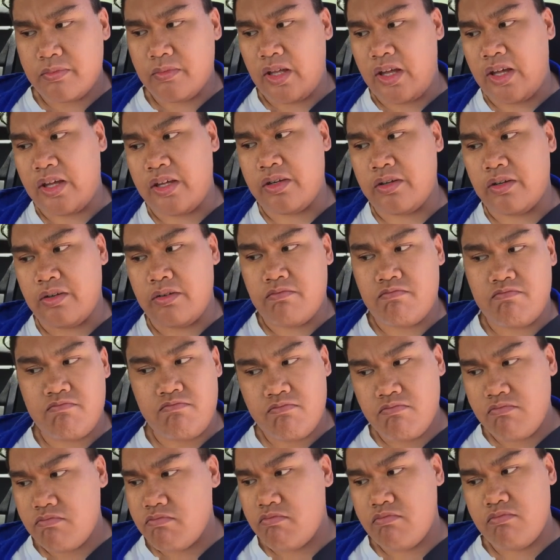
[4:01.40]
had
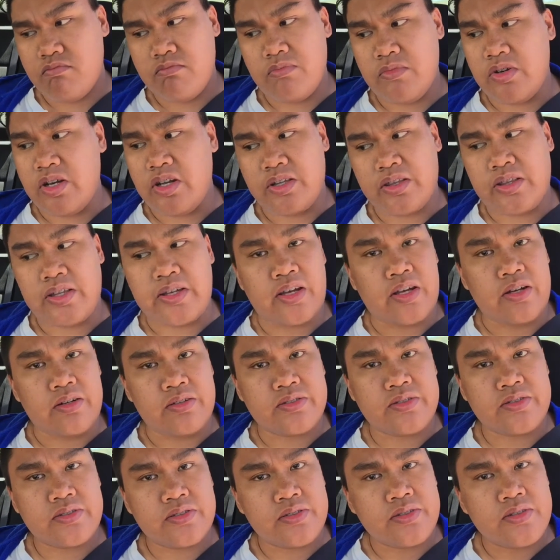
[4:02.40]
nothing
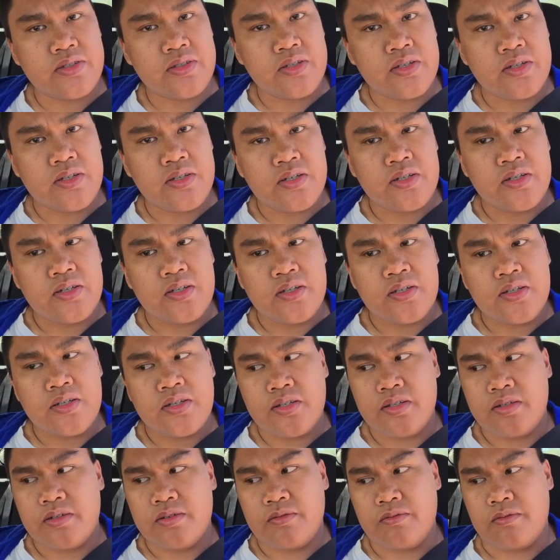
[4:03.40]
else,
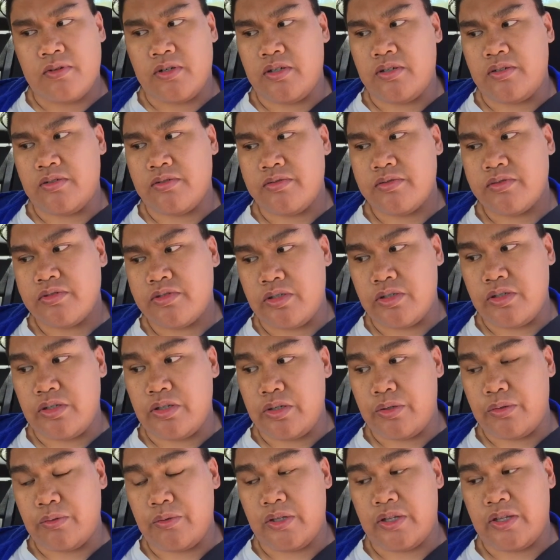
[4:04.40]
well, to
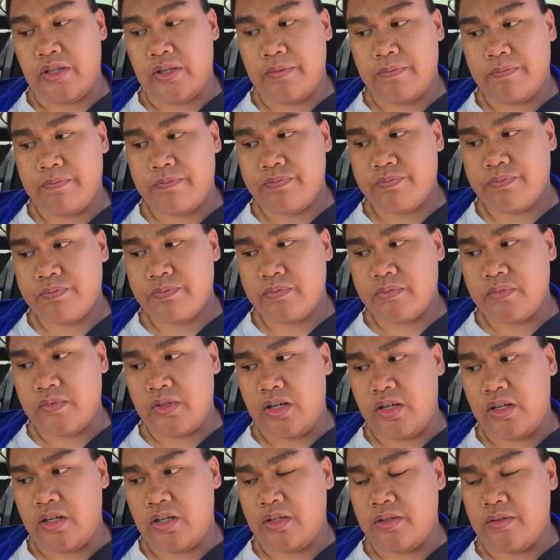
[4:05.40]
do with it.
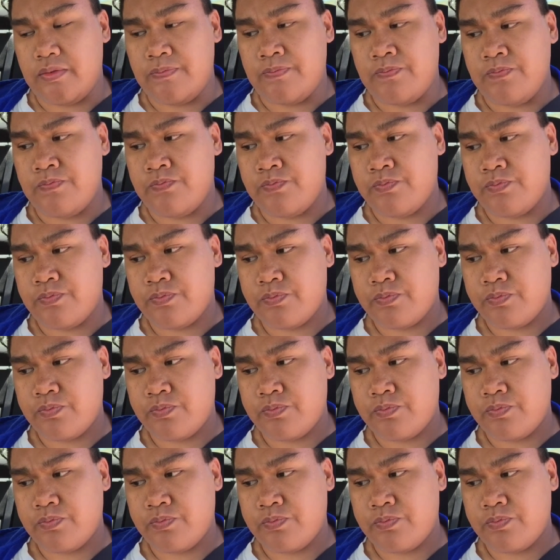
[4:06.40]
Um,